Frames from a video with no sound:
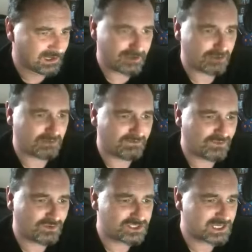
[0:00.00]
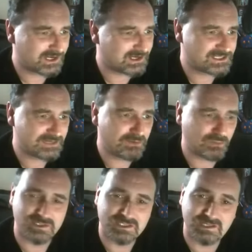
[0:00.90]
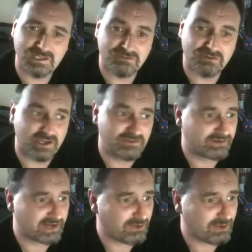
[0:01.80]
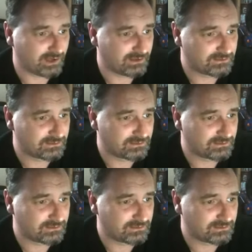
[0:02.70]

I caught my foreskin in the zipper once and nearly cried for an hour.